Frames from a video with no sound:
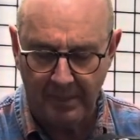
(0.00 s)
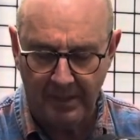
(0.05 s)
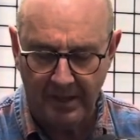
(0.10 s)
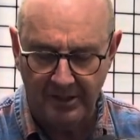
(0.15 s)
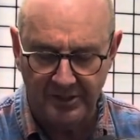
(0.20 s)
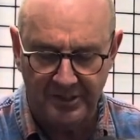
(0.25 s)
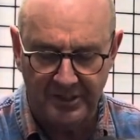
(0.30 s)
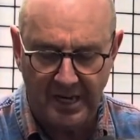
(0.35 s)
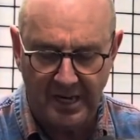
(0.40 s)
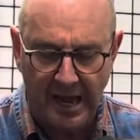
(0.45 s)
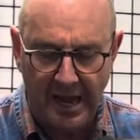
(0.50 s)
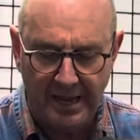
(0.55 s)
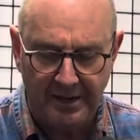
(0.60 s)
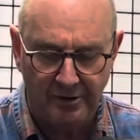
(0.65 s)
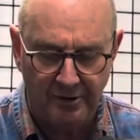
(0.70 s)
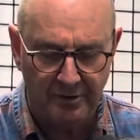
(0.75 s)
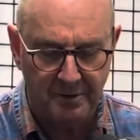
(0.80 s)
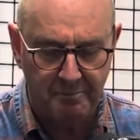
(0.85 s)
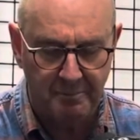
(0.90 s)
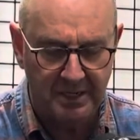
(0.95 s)
side or
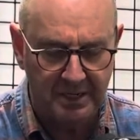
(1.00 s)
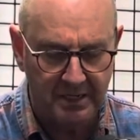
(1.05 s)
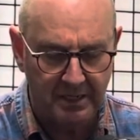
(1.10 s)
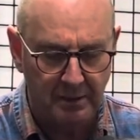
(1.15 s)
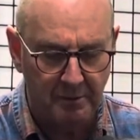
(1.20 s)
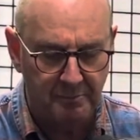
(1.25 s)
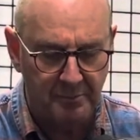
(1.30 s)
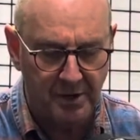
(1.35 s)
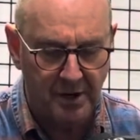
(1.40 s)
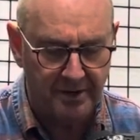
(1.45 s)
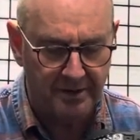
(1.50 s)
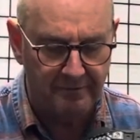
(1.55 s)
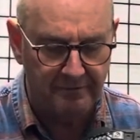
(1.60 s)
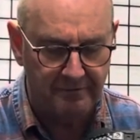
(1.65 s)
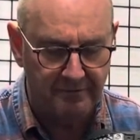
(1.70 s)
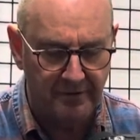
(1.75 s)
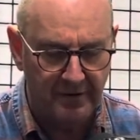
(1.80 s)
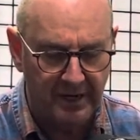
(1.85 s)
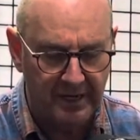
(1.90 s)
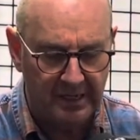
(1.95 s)
the medial part of the
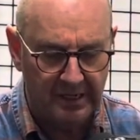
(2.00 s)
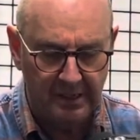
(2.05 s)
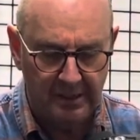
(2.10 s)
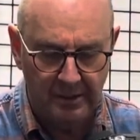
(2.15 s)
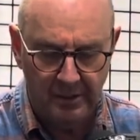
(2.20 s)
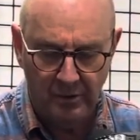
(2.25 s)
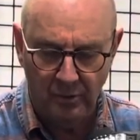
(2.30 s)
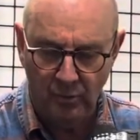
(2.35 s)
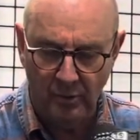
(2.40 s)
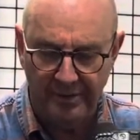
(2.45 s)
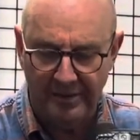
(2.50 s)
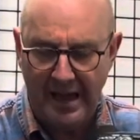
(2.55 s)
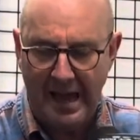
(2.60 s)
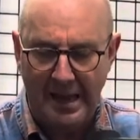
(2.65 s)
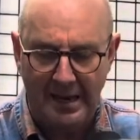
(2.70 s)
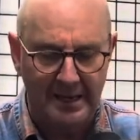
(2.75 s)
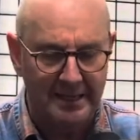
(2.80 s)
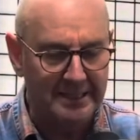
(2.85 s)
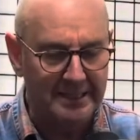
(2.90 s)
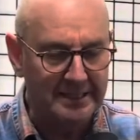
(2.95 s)
foot with
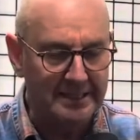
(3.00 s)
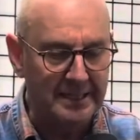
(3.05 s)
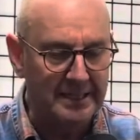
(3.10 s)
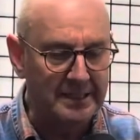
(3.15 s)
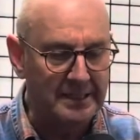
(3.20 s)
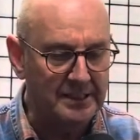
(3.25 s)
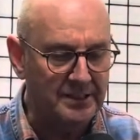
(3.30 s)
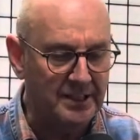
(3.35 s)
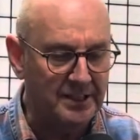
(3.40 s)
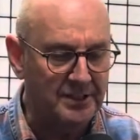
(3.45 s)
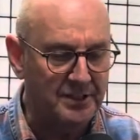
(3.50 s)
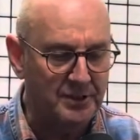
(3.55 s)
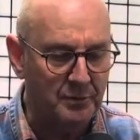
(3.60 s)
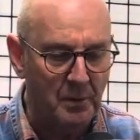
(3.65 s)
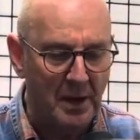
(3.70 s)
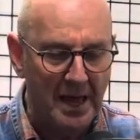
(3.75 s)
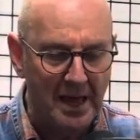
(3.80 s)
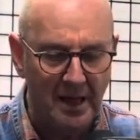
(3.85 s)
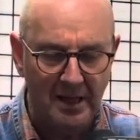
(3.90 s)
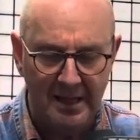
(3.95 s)
Allen keys as
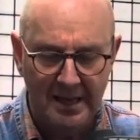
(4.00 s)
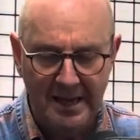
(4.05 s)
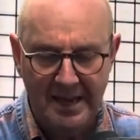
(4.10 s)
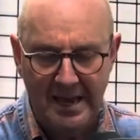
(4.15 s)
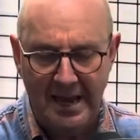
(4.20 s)
well.